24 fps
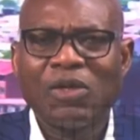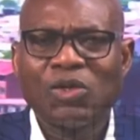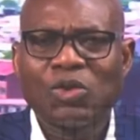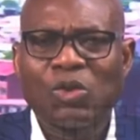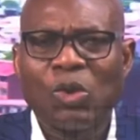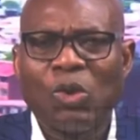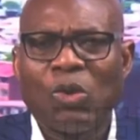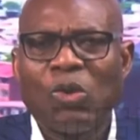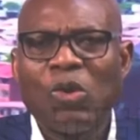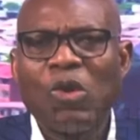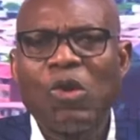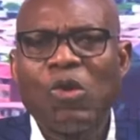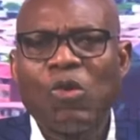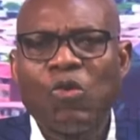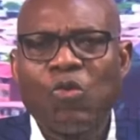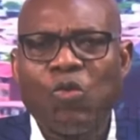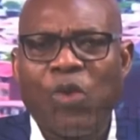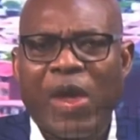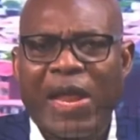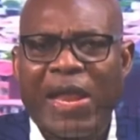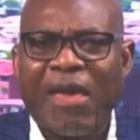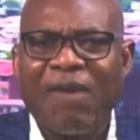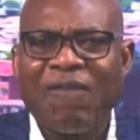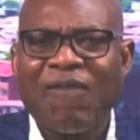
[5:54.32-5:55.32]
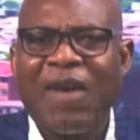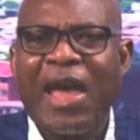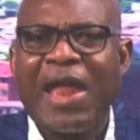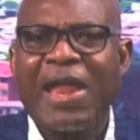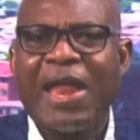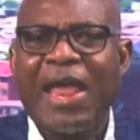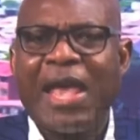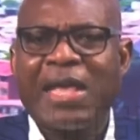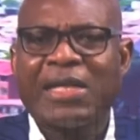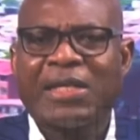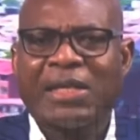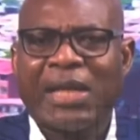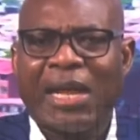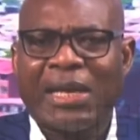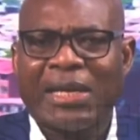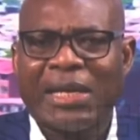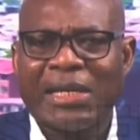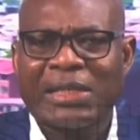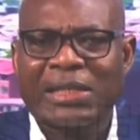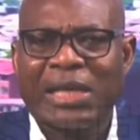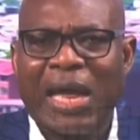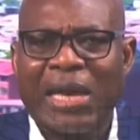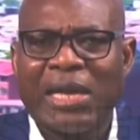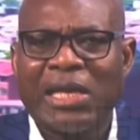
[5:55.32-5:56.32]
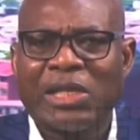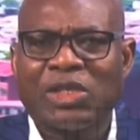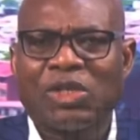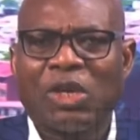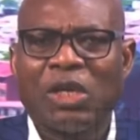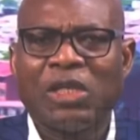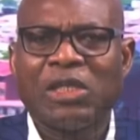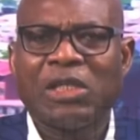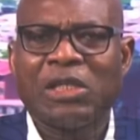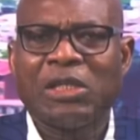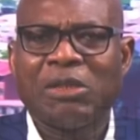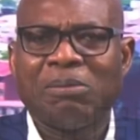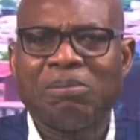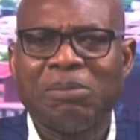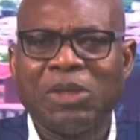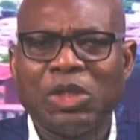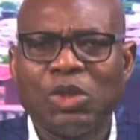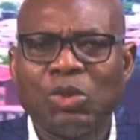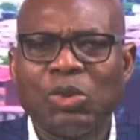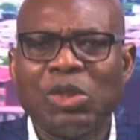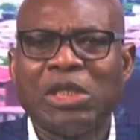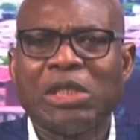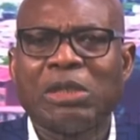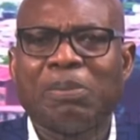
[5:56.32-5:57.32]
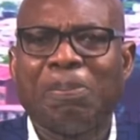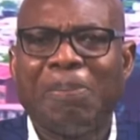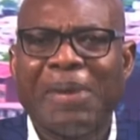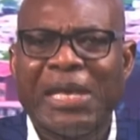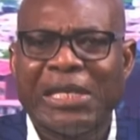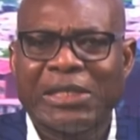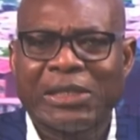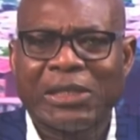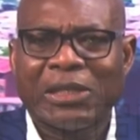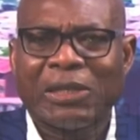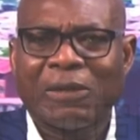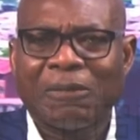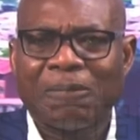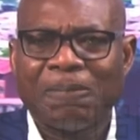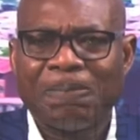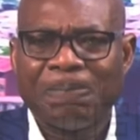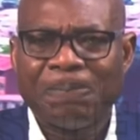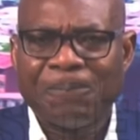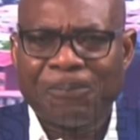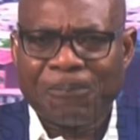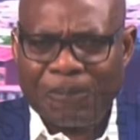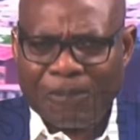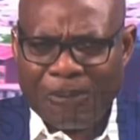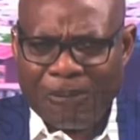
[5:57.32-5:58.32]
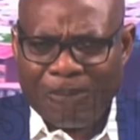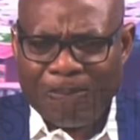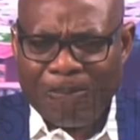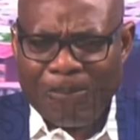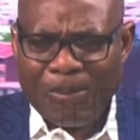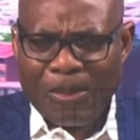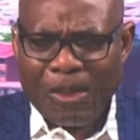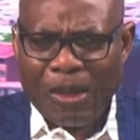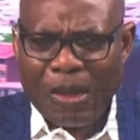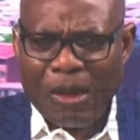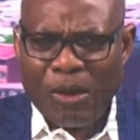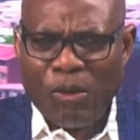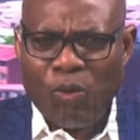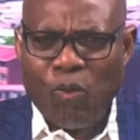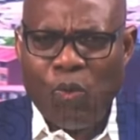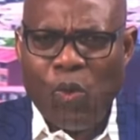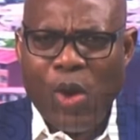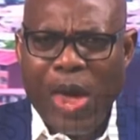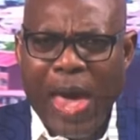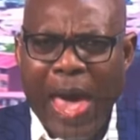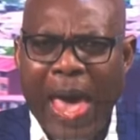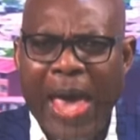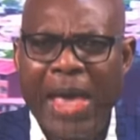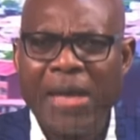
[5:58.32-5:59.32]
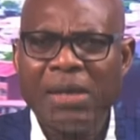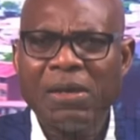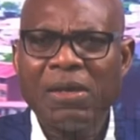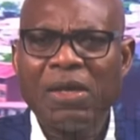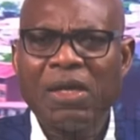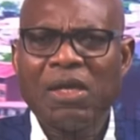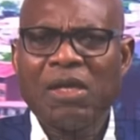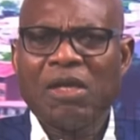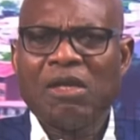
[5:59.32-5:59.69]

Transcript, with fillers: So whenever there is an escalation in the Middle East Basin, where